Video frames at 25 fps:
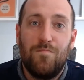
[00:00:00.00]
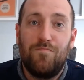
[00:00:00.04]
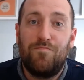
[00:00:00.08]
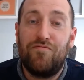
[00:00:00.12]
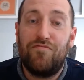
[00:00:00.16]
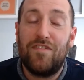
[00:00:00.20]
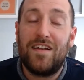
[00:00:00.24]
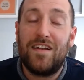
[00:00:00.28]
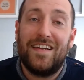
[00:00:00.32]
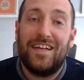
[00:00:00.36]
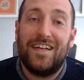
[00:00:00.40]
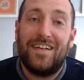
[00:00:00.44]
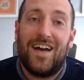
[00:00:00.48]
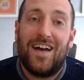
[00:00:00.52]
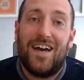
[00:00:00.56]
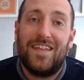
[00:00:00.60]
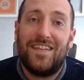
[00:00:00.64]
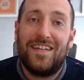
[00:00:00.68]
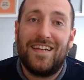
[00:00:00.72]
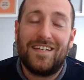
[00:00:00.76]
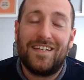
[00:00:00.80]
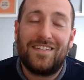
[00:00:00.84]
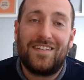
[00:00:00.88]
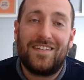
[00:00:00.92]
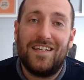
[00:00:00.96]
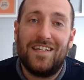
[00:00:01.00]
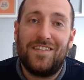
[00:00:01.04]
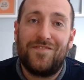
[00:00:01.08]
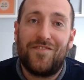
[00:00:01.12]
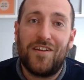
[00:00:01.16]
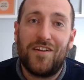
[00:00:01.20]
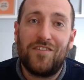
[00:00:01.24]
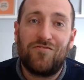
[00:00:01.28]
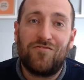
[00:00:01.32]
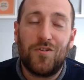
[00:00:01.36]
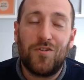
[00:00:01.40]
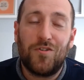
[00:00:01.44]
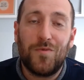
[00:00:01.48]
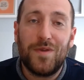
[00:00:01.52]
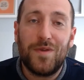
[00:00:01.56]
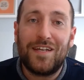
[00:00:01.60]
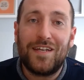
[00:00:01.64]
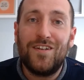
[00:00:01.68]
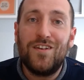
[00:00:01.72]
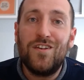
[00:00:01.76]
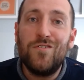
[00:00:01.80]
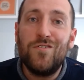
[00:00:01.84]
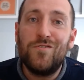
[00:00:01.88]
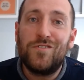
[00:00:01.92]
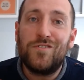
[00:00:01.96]
Brilliant. I think it's very true. We can
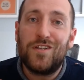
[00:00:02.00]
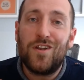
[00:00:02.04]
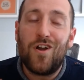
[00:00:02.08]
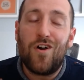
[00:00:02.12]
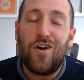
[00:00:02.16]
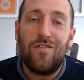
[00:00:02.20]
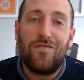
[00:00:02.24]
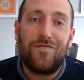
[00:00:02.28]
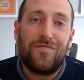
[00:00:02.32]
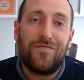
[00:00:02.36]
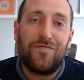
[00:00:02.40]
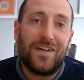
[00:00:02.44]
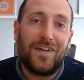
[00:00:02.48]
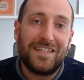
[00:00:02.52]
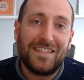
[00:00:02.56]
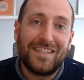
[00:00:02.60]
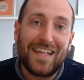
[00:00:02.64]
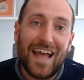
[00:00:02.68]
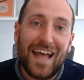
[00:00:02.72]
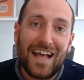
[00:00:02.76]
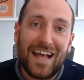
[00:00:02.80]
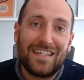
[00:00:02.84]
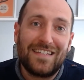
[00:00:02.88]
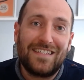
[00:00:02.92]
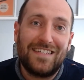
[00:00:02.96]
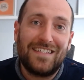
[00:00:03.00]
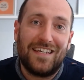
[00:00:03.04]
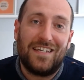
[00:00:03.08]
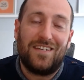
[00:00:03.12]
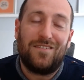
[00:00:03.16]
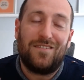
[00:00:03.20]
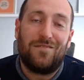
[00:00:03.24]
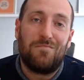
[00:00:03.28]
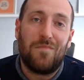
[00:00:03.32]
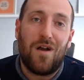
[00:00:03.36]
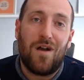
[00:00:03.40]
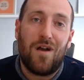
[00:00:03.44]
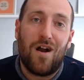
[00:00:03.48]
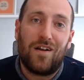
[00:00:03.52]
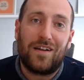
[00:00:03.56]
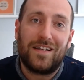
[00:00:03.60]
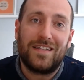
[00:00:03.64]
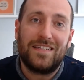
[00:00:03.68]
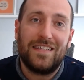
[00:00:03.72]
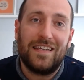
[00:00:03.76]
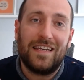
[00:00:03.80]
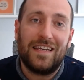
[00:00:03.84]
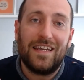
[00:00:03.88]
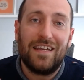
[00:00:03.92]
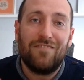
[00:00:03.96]
lose a lot of fantastic
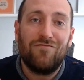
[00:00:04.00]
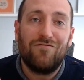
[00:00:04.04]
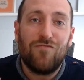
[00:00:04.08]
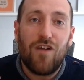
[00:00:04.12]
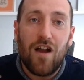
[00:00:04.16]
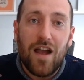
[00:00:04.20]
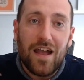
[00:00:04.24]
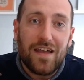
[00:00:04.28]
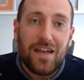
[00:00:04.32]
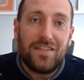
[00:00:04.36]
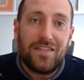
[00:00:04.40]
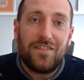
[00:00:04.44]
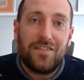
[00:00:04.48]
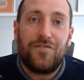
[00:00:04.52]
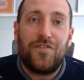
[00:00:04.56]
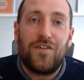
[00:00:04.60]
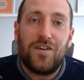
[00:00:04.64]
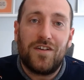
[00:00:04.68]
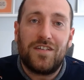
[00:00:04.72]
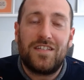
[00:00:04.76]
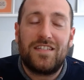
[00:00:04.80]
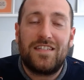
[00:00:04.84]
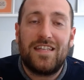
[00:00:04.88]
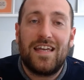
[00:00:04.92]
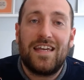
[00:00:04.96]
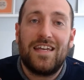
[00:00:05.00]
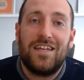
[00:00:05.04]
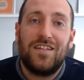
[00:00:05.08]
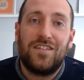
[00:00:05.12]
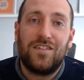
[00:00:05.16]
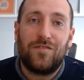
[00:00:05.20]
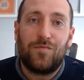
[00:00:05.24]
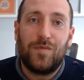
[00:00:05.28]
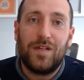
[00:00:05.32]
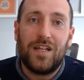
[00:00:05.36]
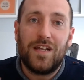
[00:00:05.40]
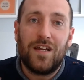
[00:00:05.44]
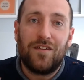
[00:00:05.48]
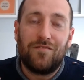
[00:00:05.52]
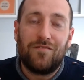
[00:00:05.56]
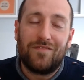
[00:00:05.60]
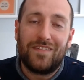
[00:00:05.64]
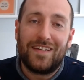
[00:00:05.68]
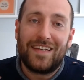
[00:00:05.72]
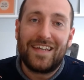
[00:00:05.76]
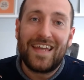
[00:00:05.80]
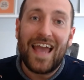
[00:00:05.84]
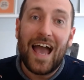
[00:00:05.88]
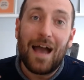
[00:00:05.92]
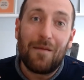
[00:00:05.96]
marketing right at the first stage if we don't
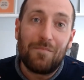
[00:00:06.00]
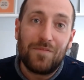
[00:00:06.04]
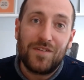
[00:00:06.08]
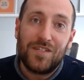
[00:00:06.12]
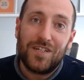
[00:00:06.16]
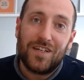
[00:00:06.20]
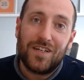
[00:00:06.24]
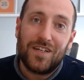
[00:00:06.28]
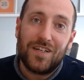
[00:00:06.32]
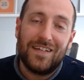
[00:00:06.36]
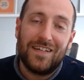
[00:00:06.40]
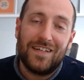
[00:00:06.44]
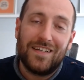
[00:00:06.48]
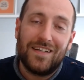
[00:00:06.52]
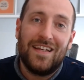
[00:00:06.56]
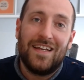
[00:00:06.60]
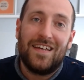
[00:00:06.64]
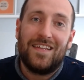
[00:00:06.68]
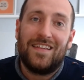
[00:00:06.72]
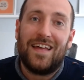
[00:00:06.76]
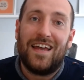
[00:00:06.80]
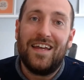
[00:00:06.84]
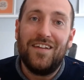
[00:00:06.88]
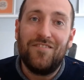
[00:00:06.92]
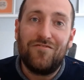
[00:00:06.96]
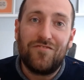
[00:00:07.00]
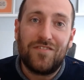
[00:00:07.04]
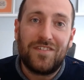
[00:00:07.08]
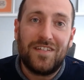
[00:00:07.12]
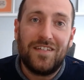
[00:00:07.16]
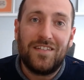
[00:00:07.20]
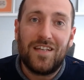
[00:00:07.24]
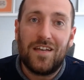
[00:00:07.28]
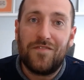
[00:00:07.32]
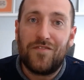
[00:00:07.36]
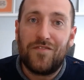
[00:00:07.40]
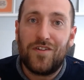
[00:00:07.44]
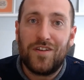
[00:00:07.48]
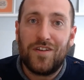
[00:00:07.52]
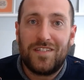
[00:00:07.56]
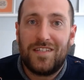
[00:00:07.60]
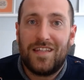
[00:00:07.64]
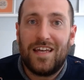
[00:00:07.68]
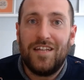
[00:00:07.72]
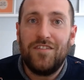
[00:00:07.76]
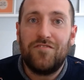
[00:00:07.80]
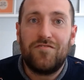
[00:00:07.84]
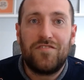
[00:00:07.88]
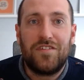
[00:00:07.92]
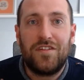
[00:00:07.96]
capture that interesting diversity,
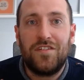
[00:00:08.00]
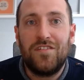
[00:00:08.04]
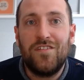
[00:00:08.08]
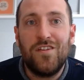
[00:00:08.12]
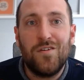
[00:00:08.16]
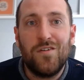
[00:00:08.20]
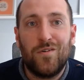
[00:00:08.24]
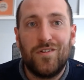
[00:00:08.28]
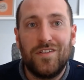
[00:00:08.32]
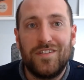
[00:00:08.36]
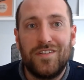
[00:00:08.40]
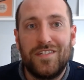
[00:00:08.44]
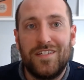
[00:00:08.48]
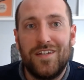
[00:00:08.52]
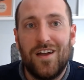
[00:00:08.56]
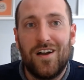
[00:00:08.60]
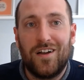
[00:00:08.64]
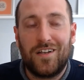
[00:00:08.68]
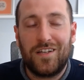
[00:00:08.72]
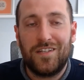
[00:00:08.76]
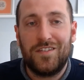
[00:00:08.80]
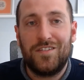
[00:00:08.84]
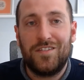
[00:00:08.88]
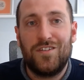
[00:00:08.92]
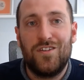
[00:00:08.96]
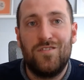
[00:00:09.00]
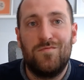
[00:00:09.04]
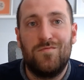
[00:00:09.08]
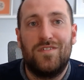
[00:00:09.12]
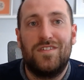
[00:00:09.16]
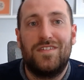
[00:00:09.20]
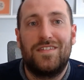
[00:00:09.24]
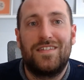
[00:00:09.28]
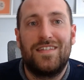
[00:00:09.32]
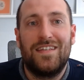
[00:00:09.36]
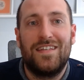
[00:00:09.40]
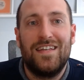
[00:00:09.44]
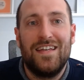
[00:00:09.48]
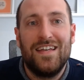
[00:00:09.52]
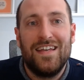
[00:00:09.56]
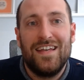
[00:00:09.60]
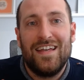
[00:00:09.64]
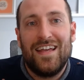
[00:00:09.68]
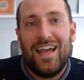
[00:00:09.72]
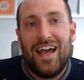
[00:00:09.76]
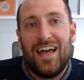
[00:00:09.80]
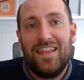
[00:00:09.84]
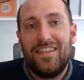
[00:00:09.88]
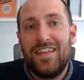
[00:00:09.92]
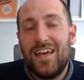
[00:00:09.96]
that interesting nuance in our consumers.
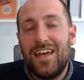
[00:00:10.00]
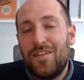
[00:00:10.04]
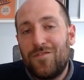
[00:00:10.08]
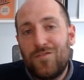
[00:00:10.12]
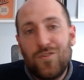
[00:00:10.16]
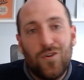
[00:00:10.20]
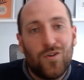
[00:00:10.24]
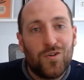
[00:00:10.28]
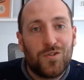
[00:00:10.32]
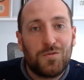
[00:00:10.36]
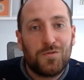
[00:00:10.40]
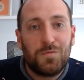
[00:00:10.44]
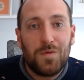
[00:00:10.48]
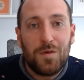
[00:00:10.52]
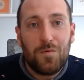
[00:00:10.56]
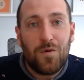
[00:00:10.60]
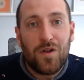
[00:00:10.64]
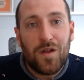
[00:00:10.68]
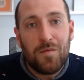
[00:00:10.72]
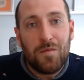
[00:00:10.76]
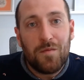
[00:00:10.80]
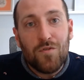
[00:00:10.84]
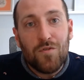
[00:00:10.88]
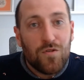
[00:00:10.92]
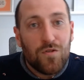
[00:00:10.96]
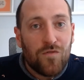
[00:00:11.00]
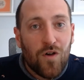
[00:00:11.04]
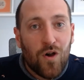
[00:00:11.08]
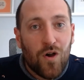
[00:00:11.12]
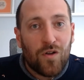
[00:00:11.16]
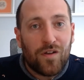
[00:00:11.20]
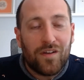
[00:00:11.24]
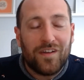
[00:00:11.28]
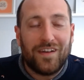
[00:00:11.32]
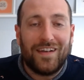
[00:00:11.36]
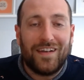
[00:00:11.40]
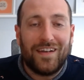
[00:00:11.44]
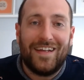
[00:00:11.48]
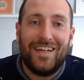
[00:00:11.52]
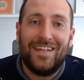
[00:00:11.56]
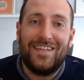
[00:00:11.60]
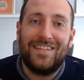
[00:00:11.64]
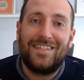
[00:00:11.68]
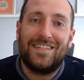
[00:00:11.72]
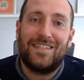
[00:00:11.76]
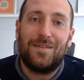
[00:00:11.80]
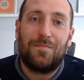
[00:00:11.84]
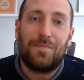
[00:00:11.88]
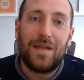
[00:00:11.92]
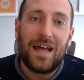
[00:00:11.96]
And then, of course, we want to move on
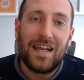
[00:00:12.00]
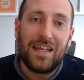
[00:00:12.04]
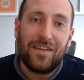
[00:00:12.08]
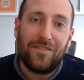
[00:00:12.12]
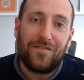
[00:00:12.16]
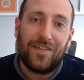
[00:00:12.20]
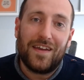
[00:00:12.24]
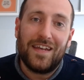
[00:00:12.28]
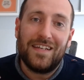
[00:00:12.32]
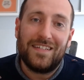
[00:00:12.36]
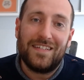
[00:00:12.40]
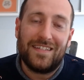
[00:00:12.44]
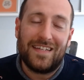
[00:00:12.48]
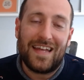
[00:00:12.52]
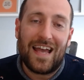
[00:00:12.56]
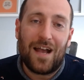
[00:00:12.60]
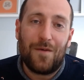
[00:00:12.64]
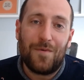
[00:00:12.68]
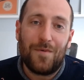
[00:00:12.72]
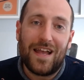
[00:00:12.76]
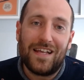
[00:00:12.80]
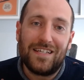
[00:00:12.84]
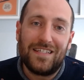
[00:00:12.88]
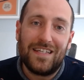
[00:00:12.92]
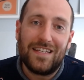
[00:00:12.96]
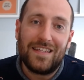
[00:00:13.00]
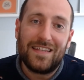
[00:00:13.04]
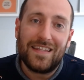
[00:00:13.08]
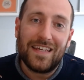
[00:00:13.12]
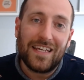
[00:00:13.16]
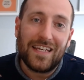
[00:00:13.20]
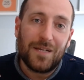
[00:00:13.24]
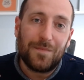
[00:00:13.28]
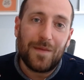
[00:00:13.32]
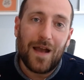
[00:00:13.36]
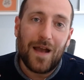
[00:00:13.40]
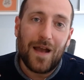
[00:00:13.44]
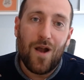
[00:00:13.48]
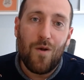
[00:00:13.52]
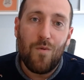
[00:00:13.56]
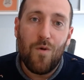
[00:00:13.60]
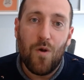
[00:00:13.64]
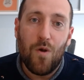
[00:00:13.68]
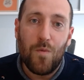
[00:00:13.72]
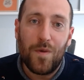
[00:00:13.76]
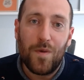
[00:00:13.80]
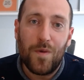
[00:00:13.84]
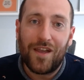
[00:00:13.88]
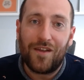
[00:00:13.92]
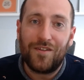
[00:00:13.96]
into the planning phase and how we actually think about
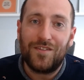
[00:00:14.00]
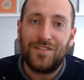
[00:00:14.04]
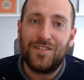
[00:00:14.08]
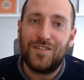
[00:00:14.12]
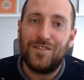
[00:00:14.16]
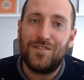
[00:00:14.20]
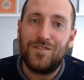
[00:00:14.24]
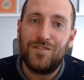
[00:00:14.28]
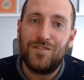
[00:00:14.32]
what we're going to